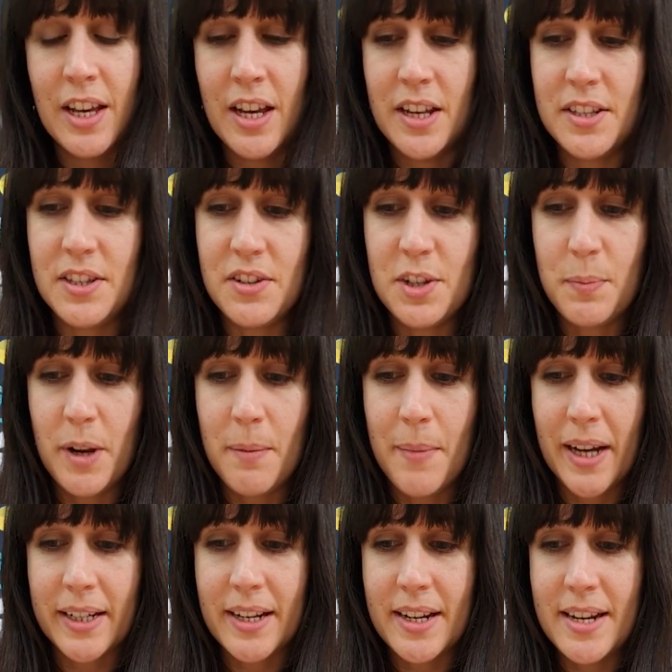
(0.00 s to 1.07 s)
As soon as you put a
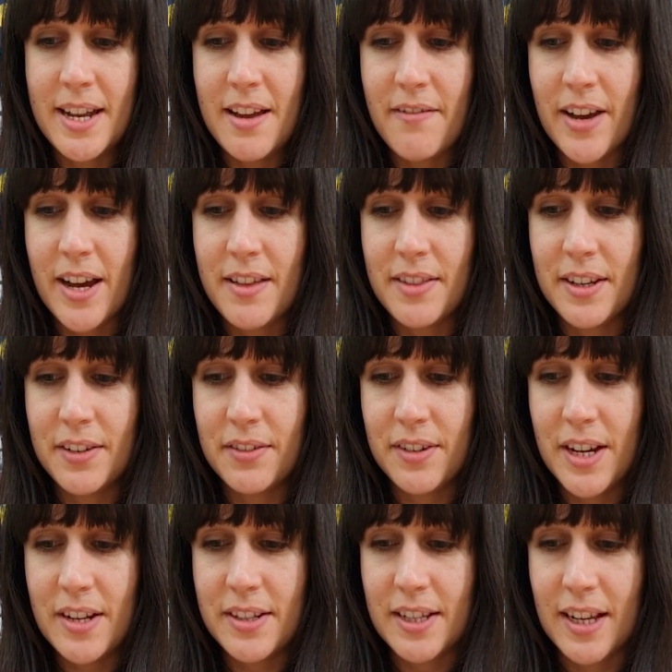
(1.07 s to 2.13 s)
magnet near it, then you'll
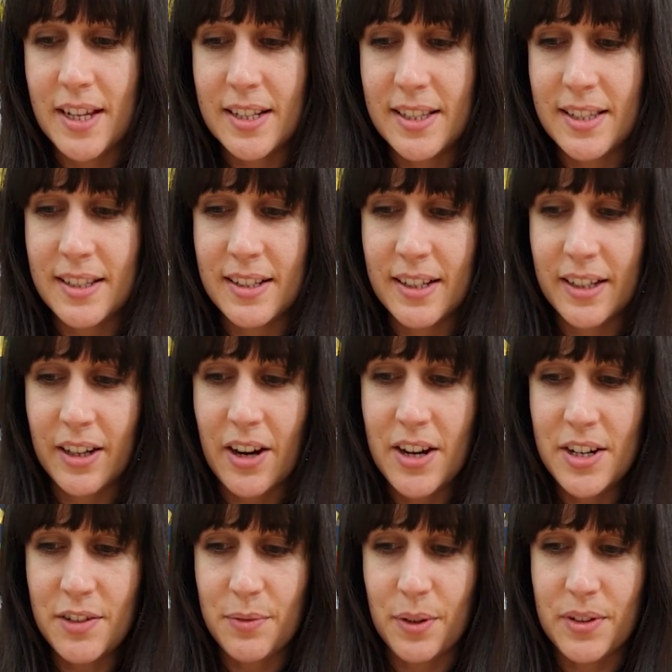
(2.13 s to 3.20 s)
notice it
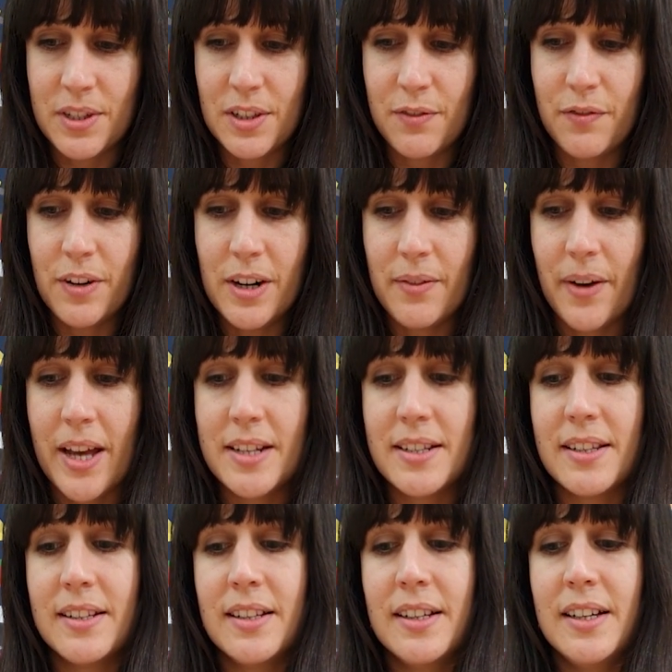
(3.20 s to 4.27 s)
kind of wants to follow it.
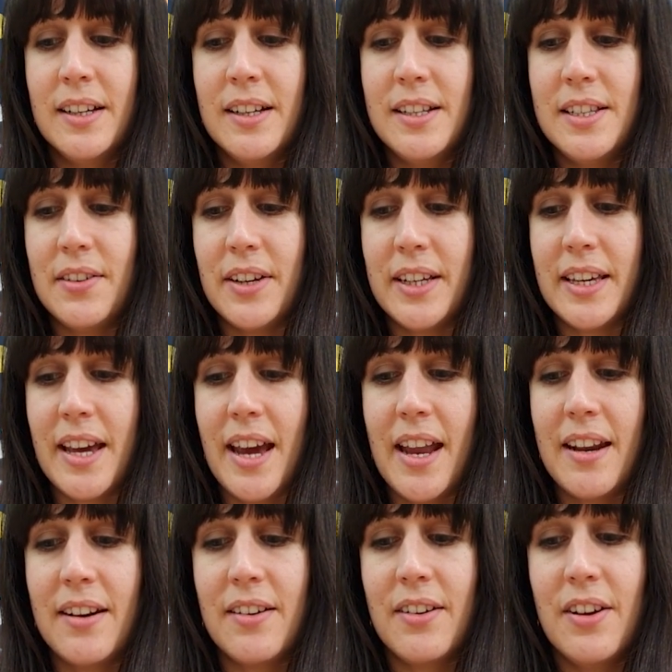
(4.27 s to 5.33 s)
So
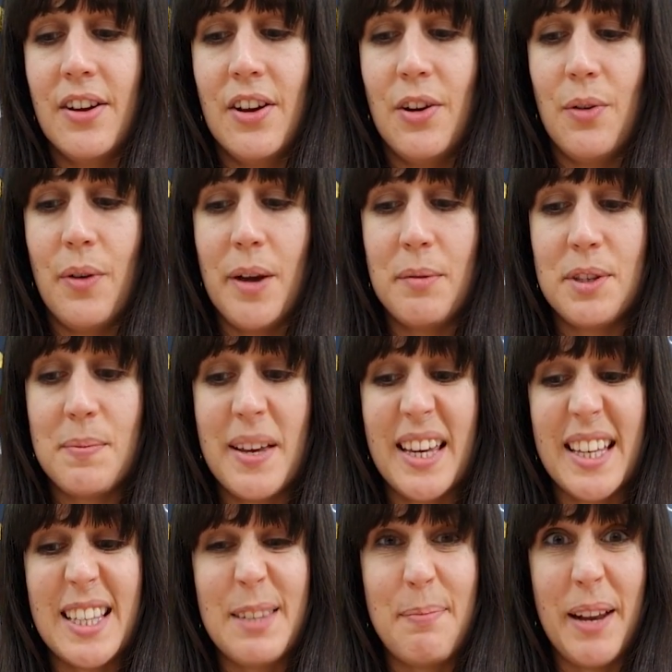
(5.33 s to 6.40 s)
again, we're able to make
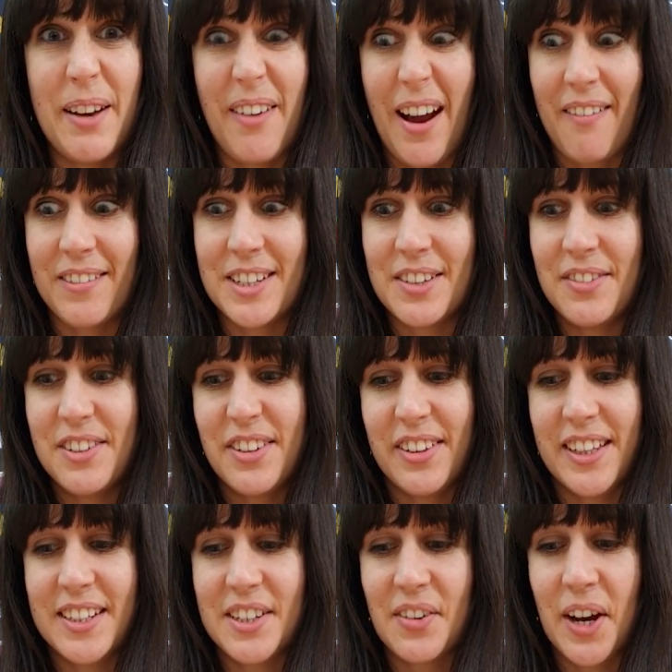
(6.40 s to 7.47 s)
it spin around, which I
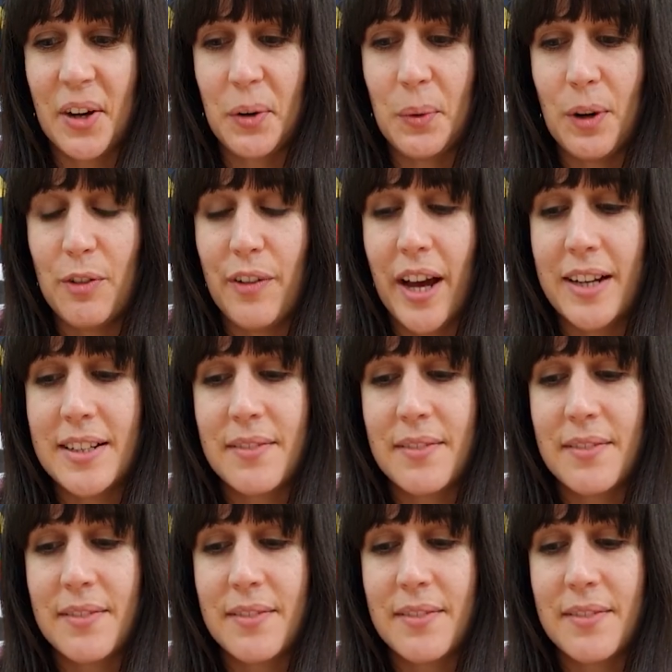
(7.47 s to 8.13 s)
think is quite a cool effect.